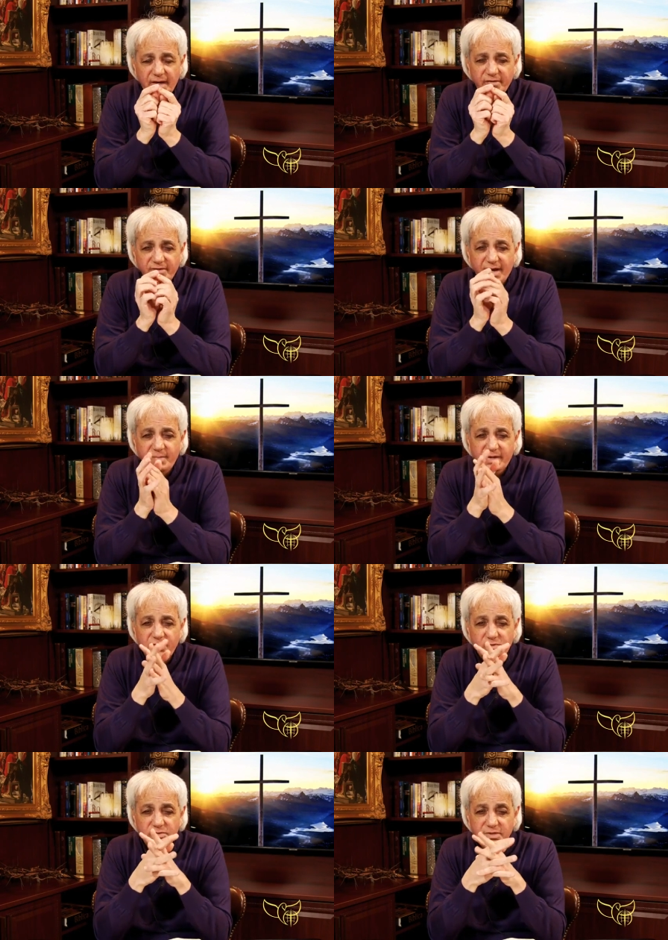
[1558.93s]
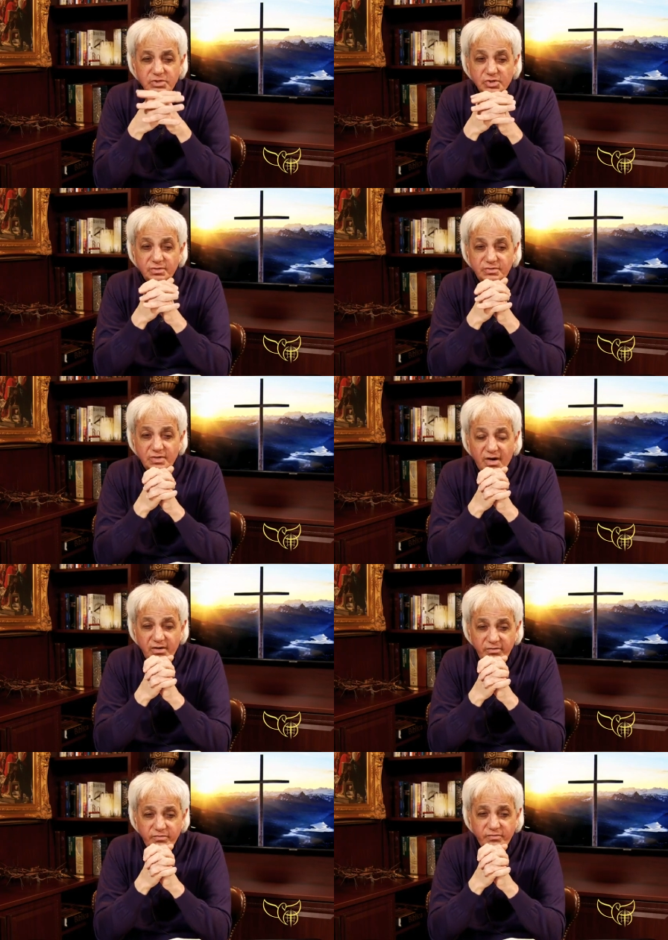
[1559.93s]
as I begin to teach on
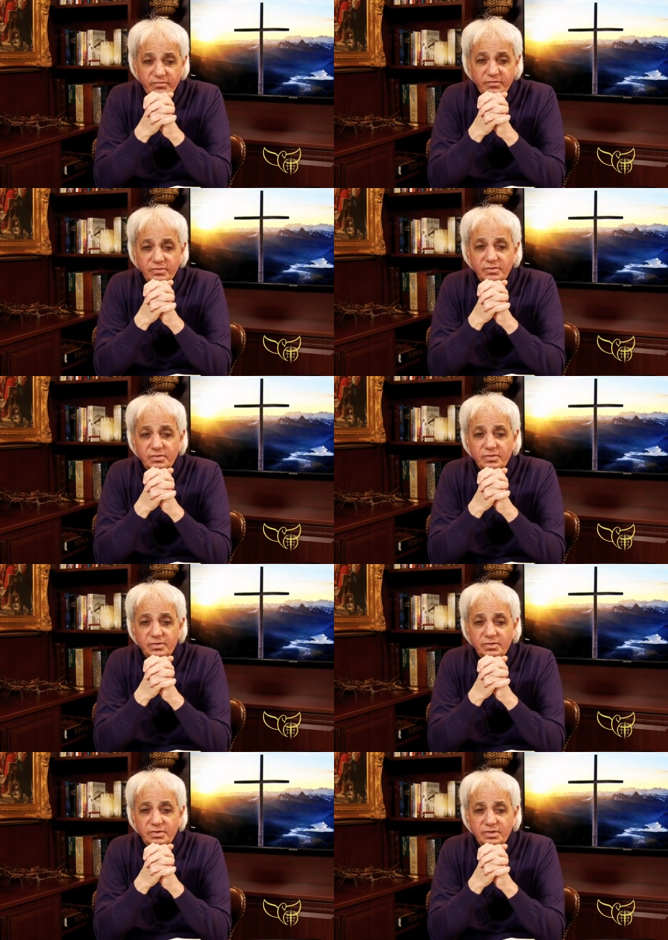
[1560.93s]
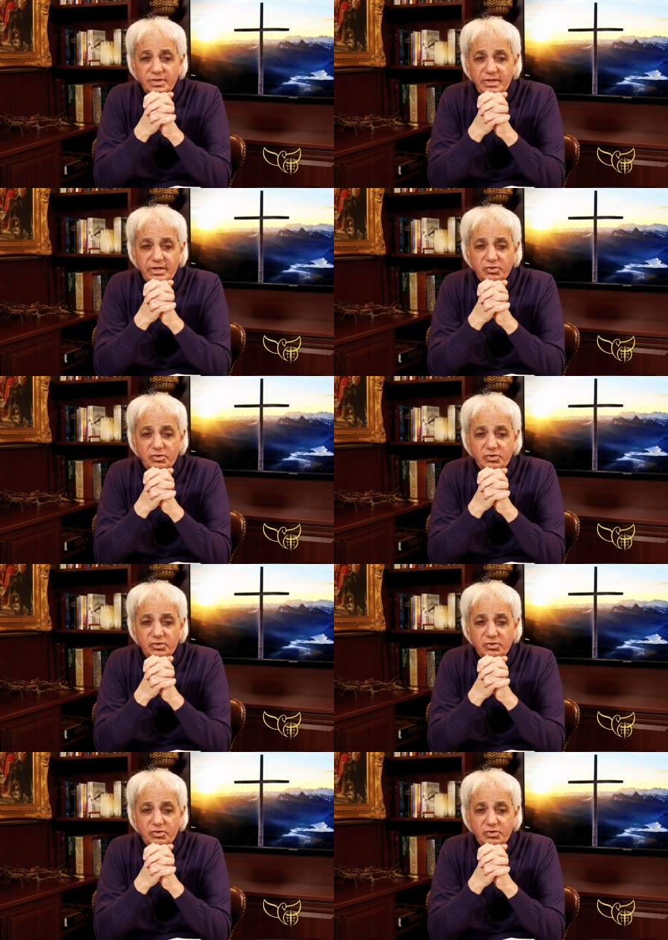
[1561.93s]
tongues, the